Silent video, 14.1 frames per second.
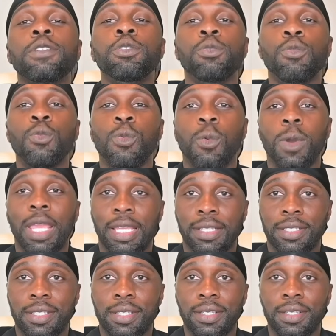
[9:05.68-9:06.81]
to
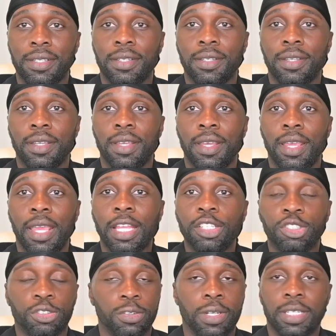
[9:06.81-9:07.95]
wait and
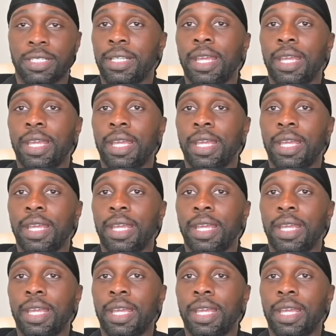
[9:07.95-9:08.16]
trust